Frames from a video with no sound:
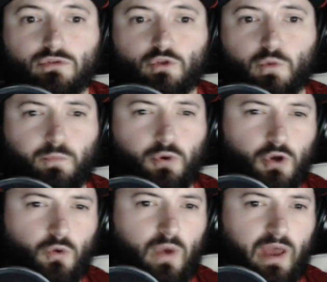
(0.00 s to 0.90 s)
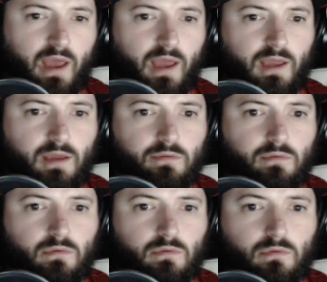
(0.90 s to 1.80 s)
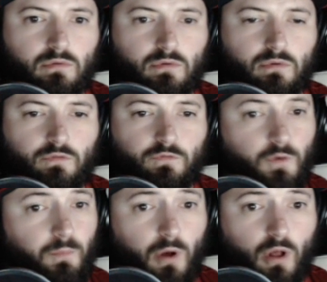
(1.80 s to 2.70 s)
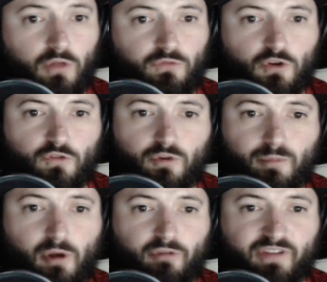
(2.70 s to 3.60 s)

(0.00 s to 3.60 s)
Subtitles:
to put away football if you're a football